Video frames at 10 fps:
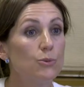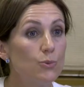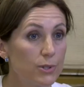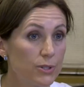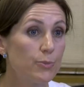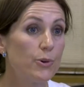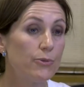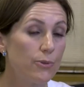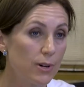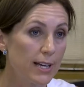towards more
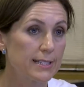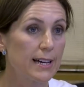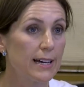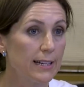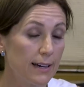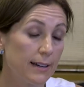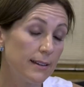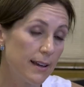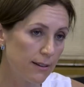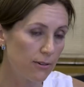volatile
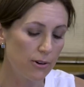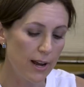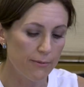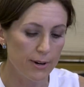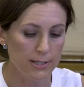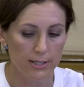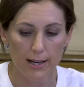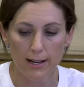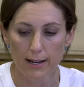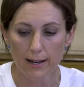and, on average,
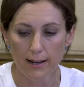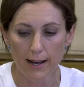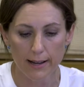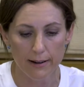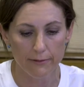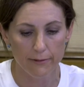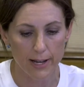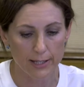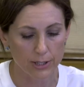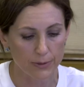higher
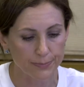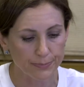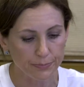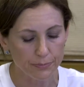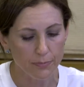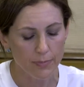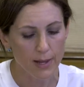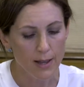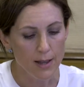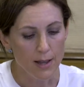inflation.
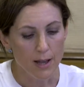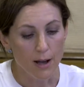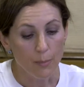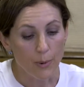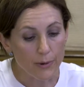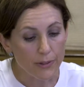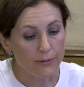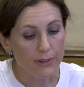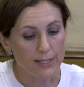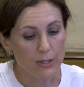Both
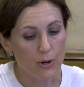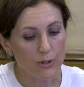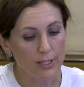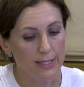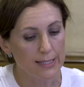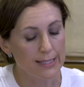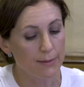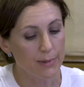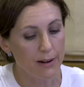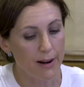of these causes
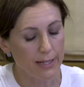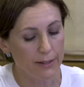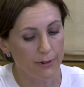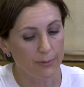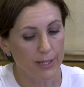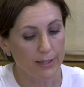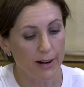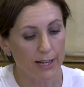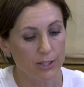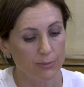stem directly from the
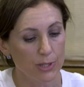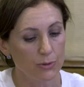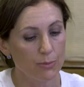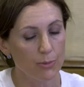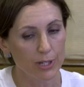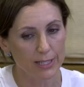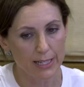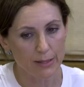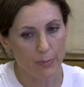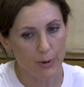interaction between
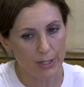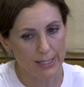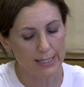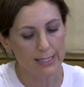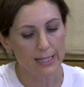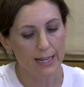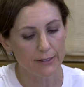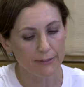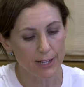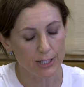monetary policy and
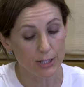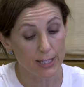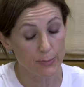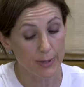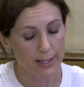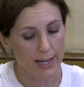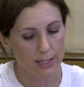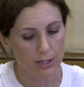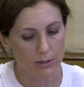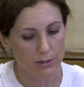inflation
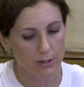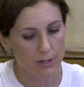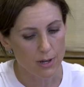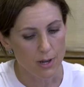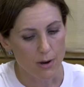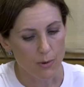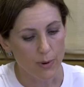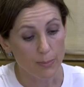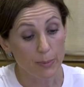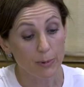expectations.
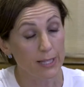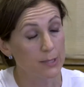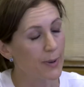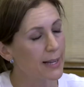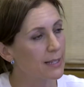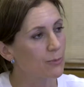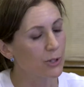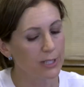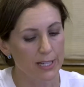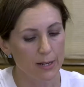When people expect that
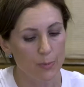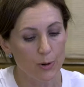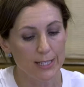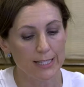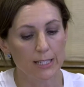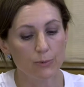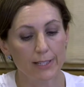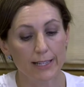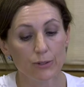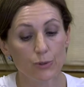monetary policy
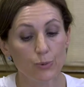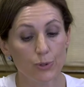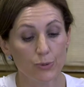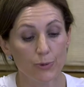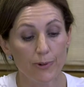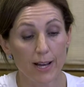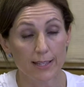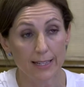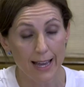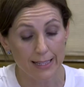will tend towards
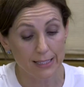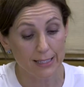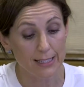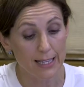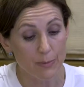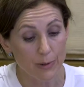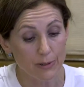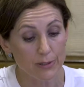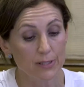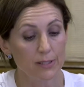providing extra
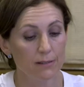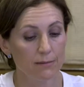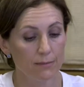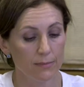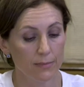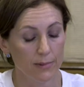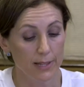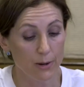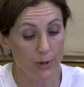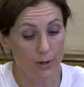stimulus,
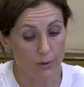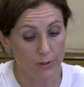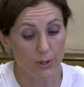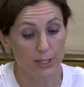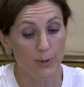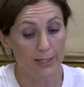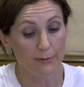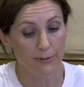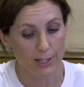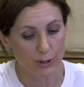they will also expect
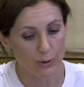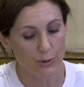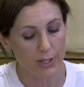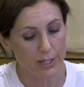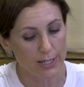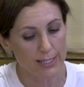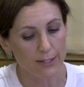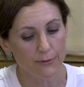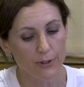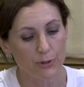inflation to increase
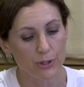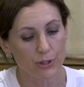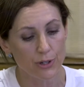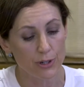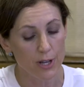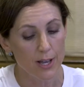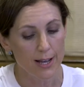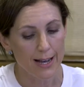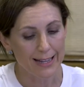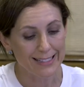in future,
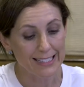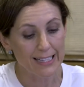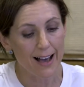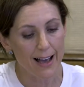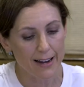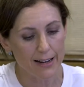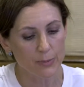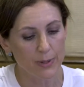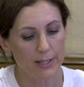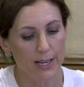and these higher
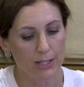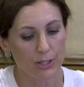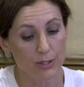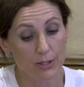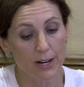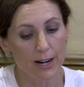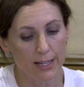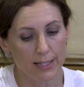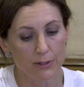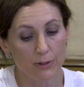expectations are
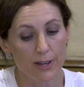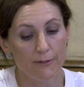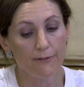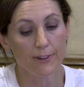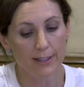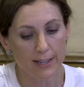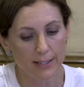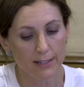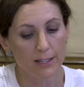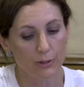likely to then feed
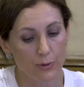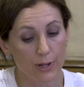in into